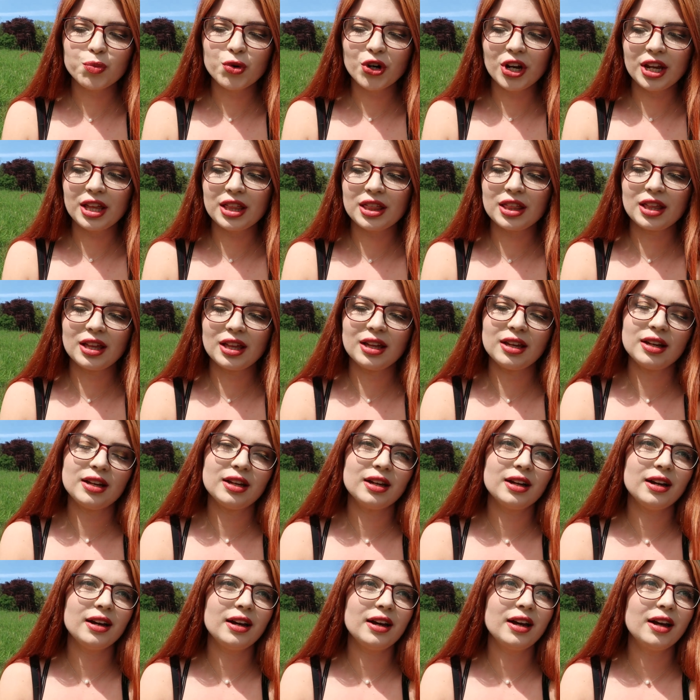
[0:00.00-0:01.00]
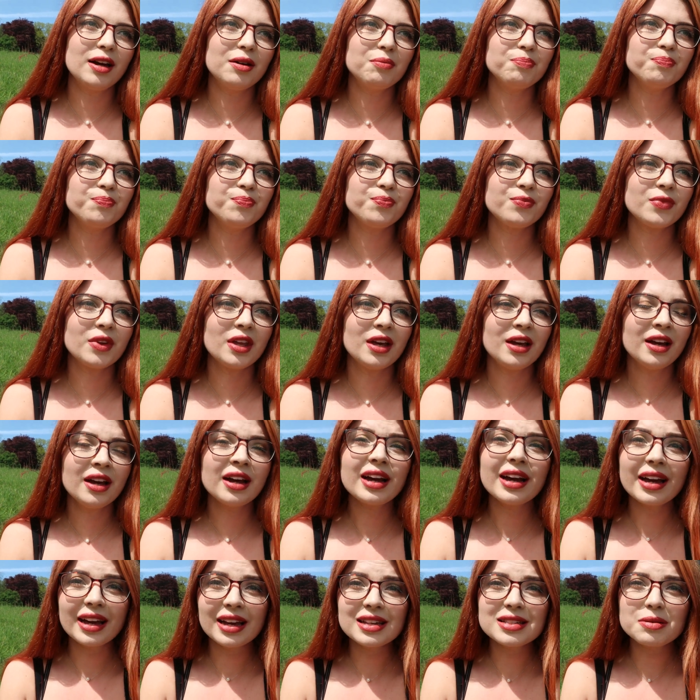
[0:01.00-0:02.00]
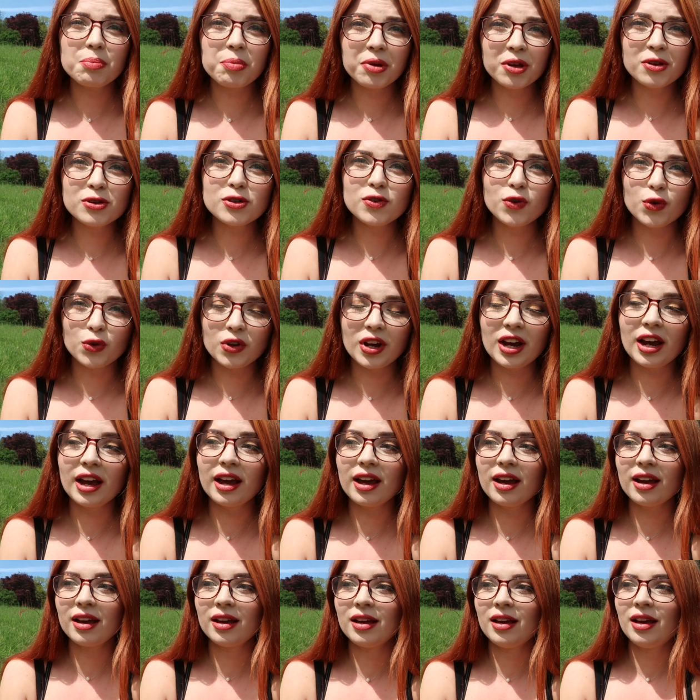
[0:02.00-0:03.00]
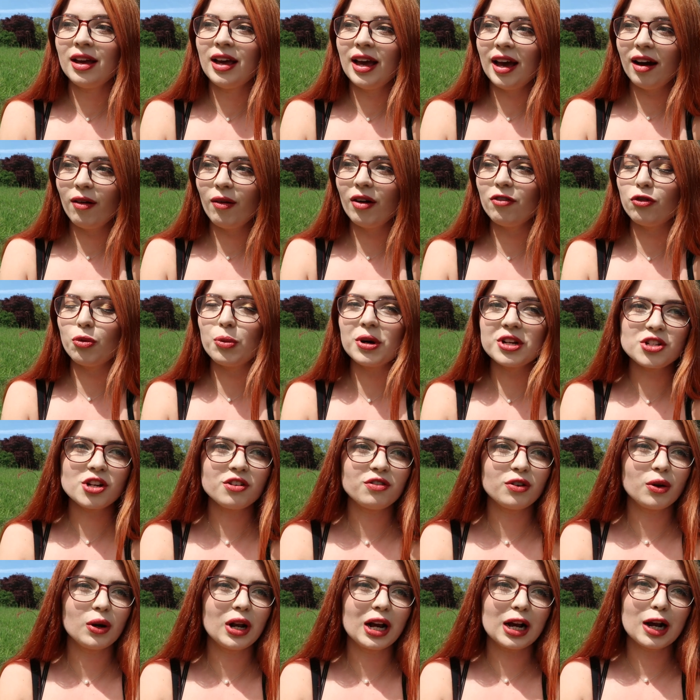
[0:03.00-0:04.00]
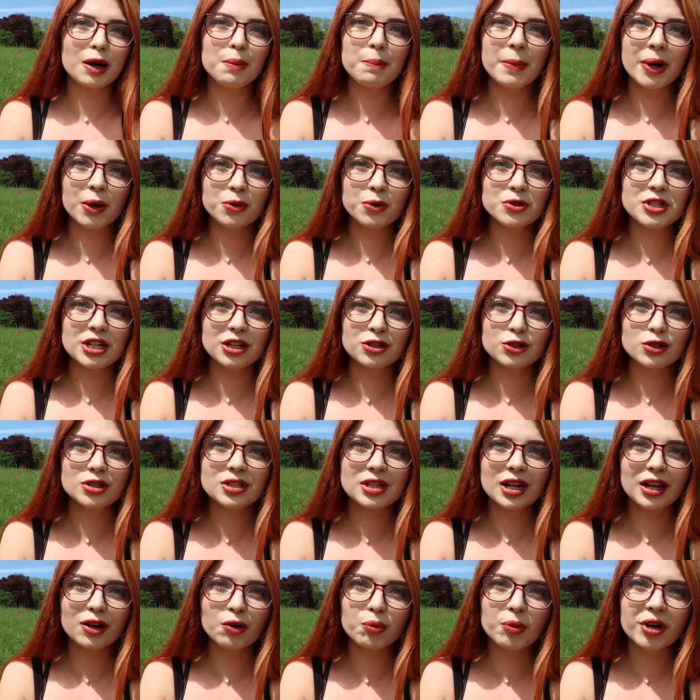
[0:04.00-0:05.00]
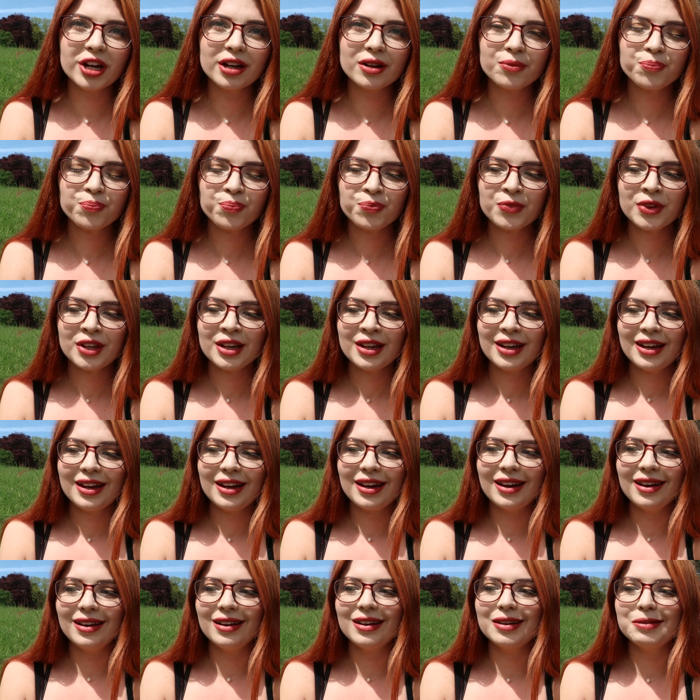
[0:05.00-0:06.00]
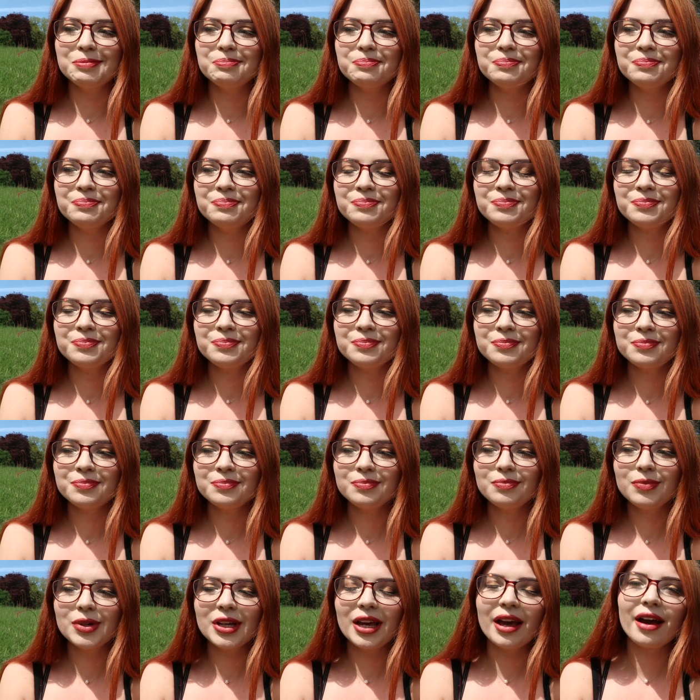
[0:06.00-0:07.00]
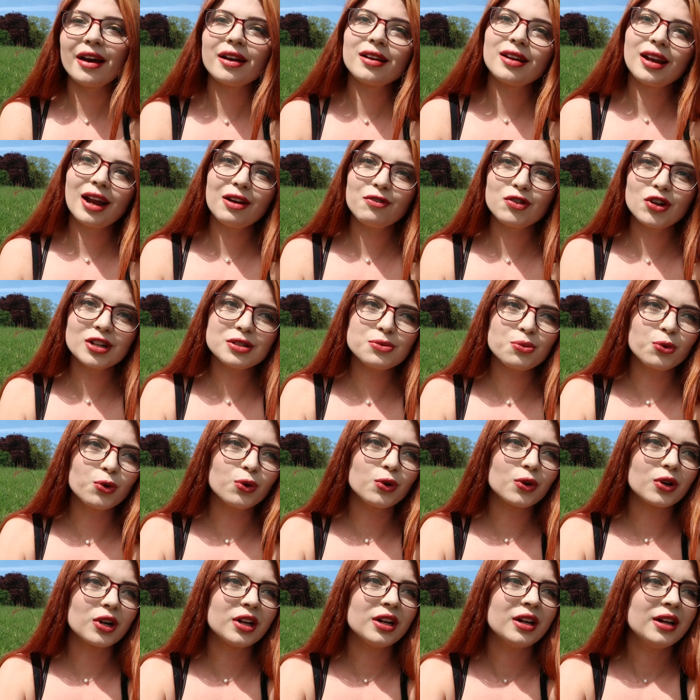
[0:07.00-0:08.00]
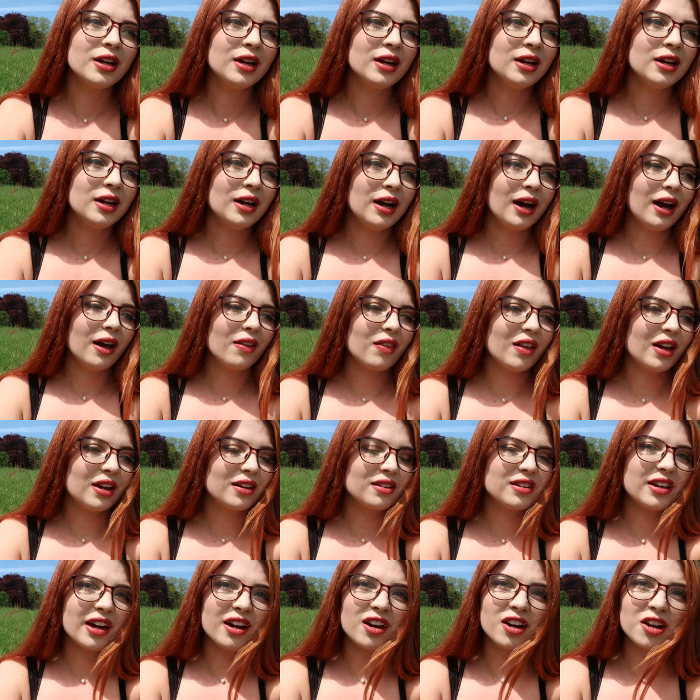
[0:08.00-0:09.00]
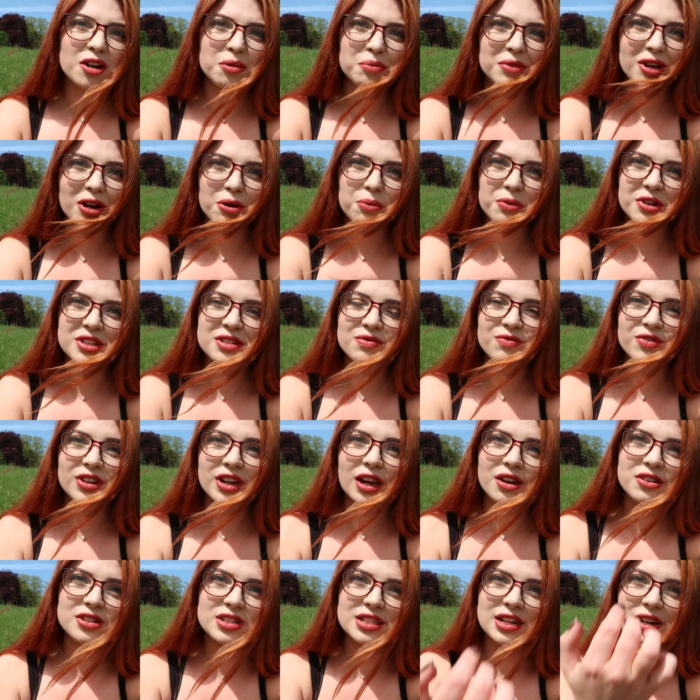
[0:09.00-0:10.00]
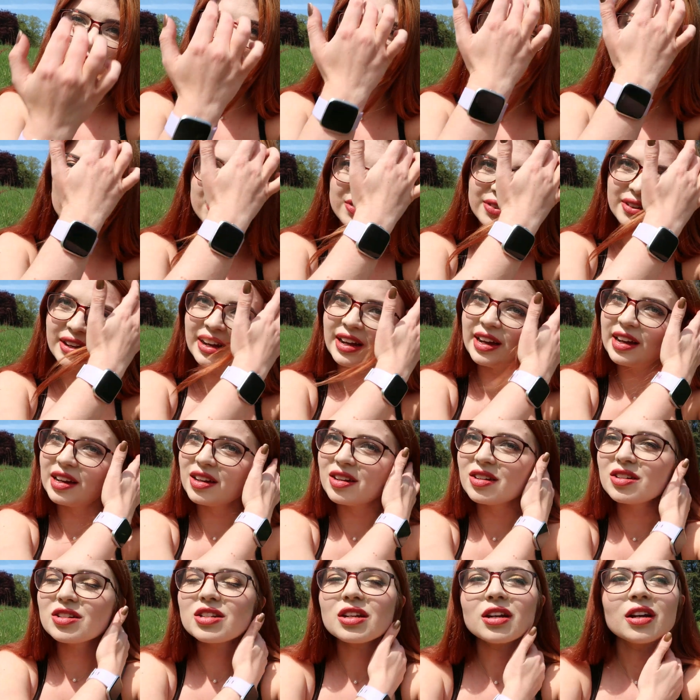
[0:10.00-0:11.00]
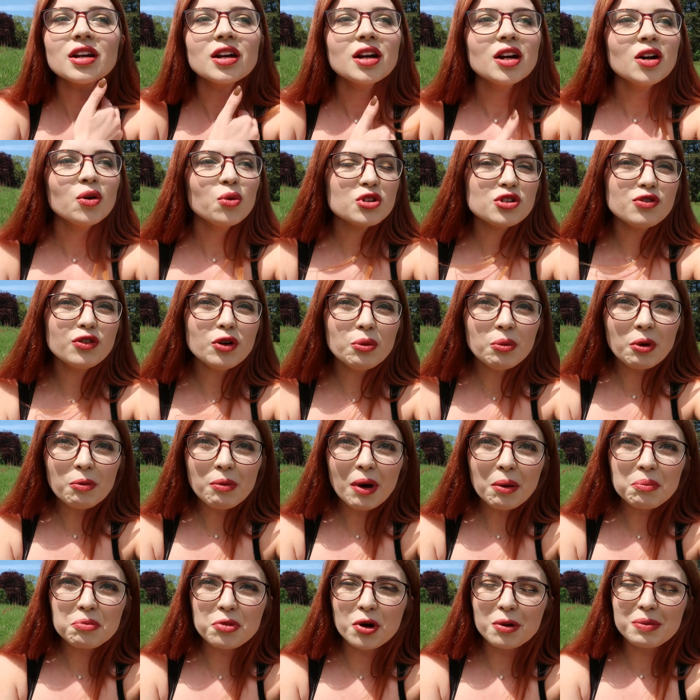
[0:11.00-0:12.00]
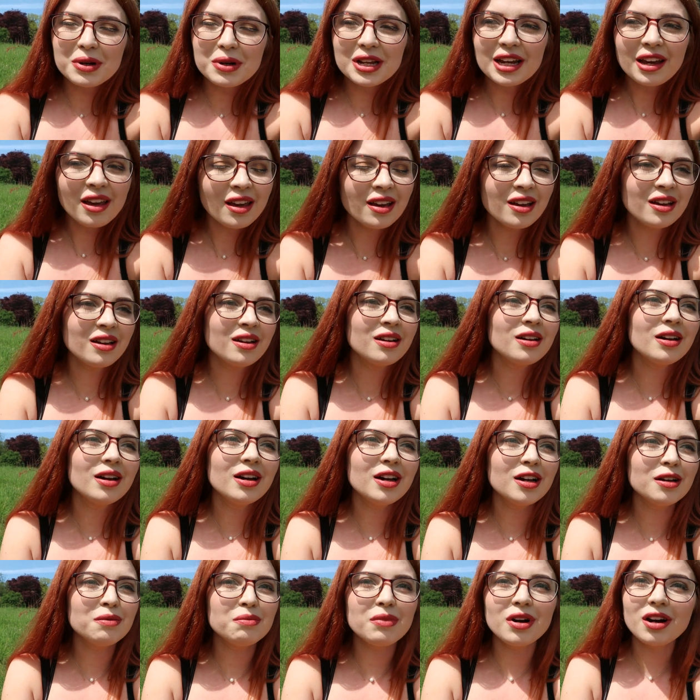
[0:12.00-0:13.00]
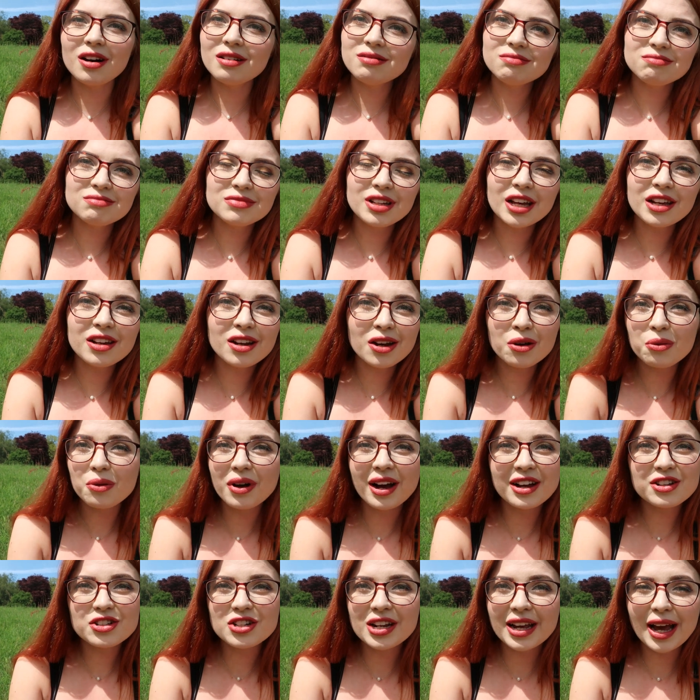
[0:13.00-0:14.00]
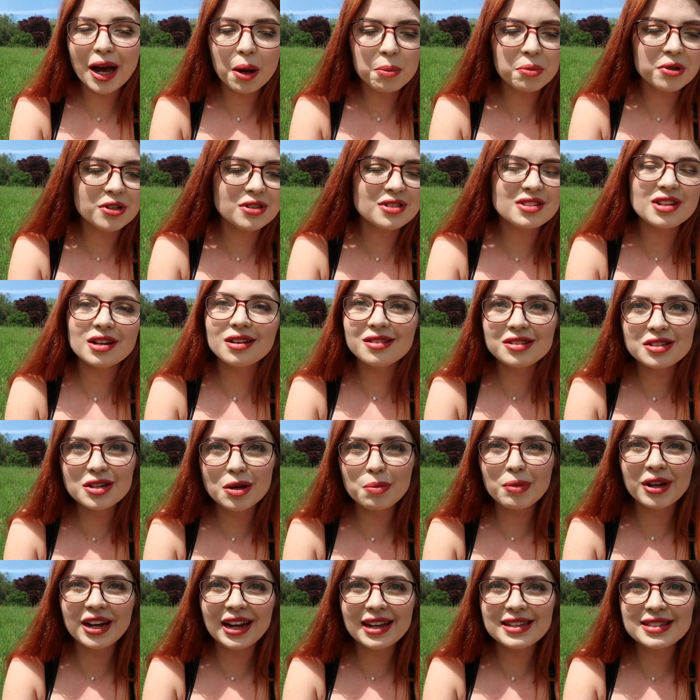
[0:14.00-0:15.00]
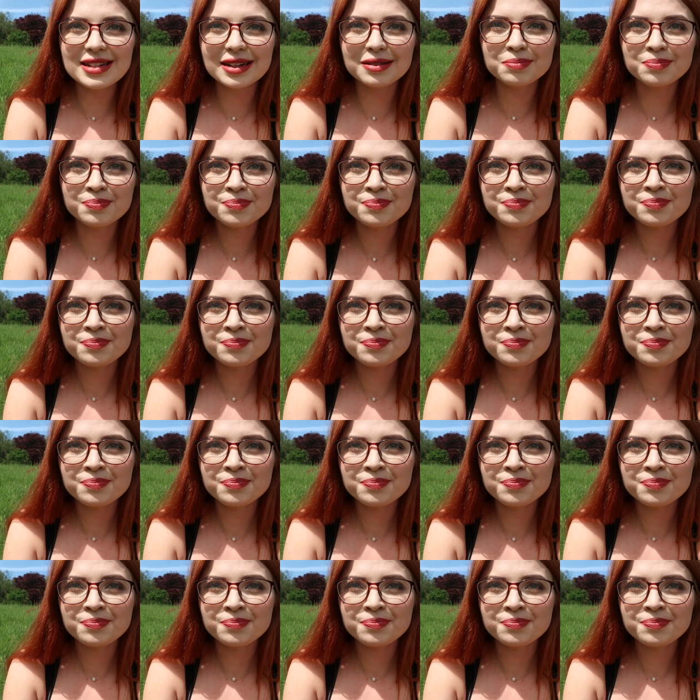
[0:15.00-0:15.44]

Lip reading: breathe. It is a beautiful day, however much I feel like I'm melting just a little bit. But yeah, gonna have a nice walk and then get home, get on with some video stuff, and watch a film with mum probably. I'll let you know what actually happens, and I'll see you a bit later.